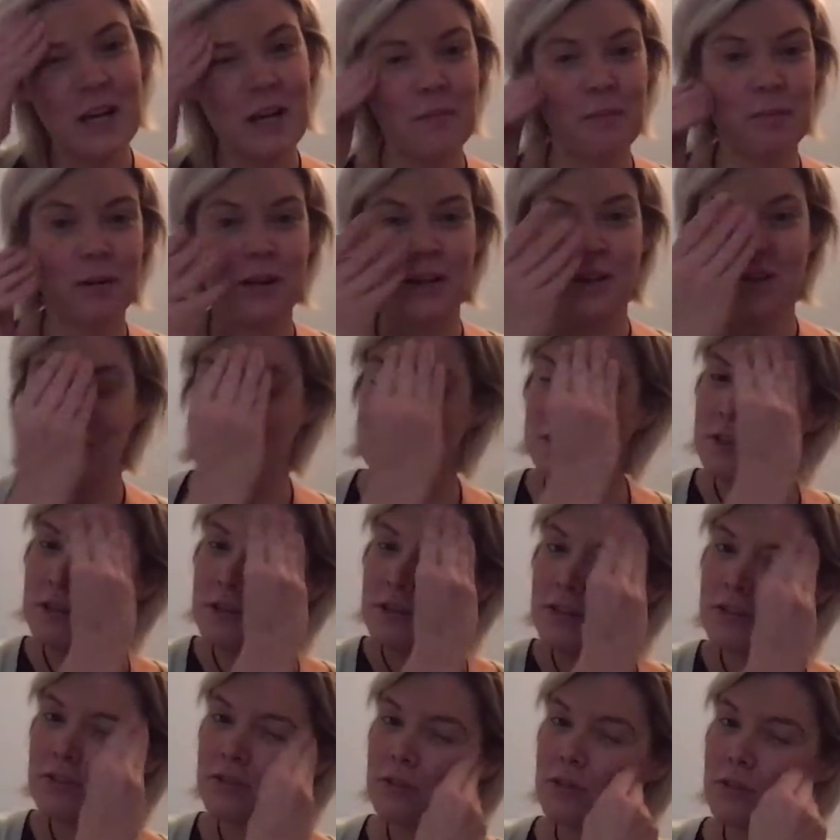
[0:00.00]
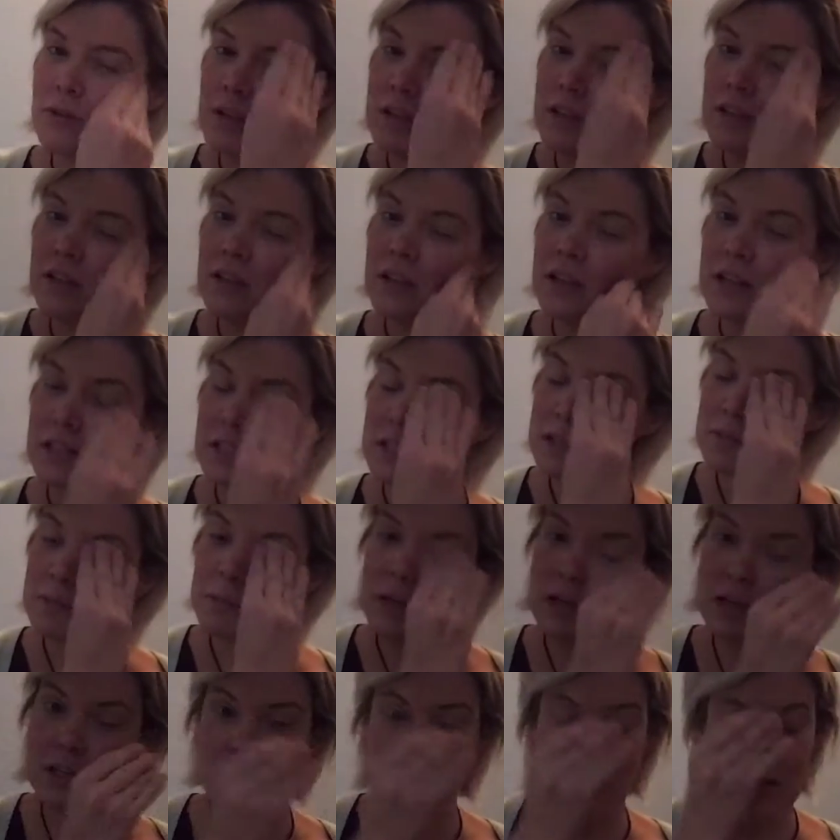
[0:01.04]
But I'll just go through with a nice
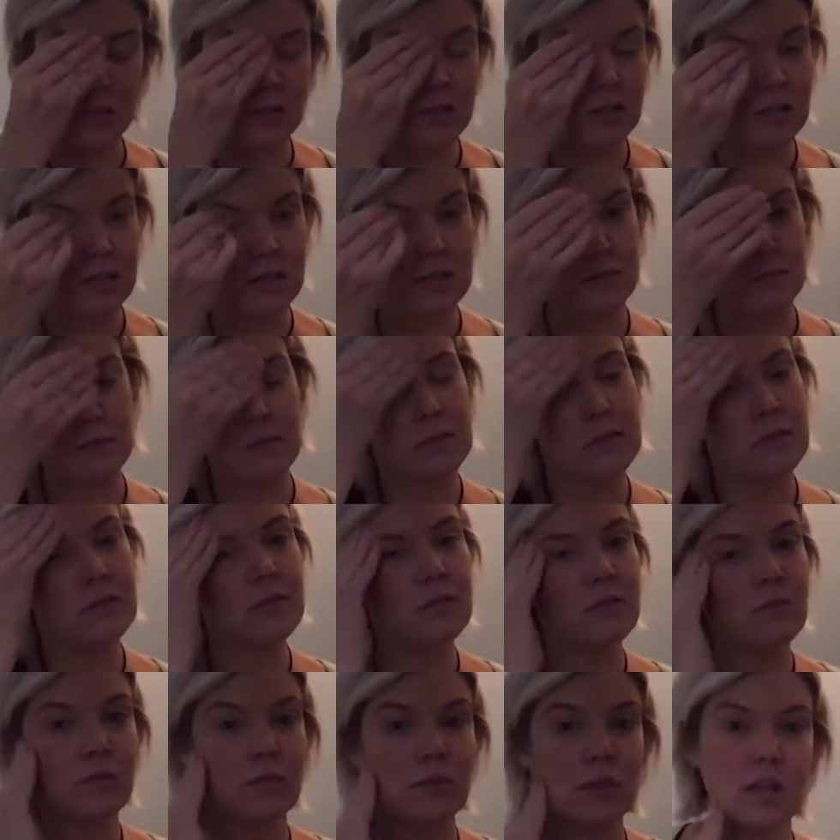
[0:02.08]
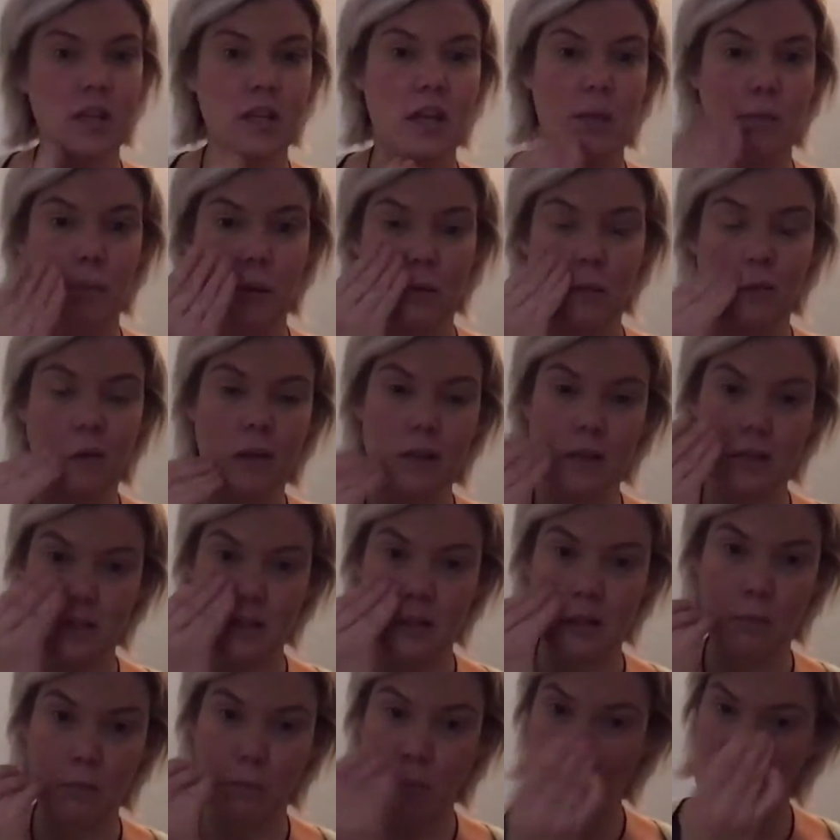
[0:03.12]
sponge, just keep it really
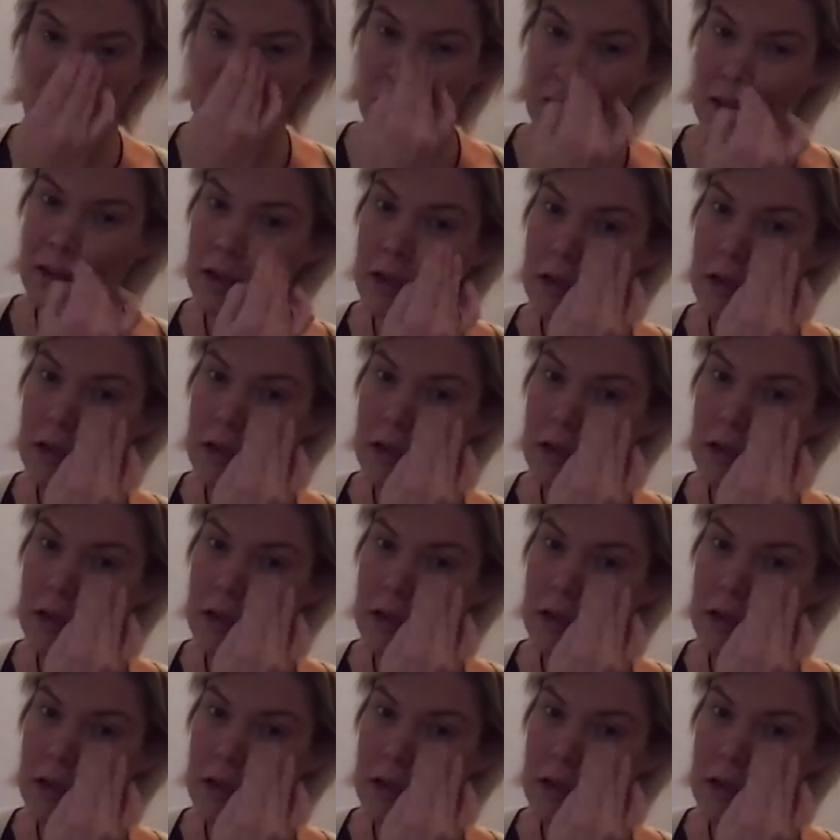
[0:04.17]
simple.